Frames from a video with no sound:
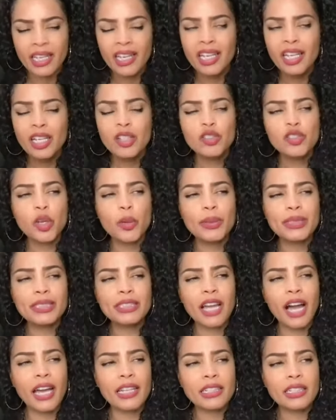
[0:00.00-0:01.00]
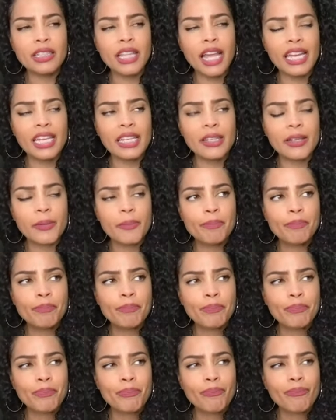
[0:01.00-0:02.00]
So it's kind of like,
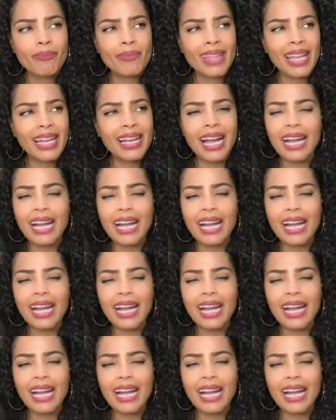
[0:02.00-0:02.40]
I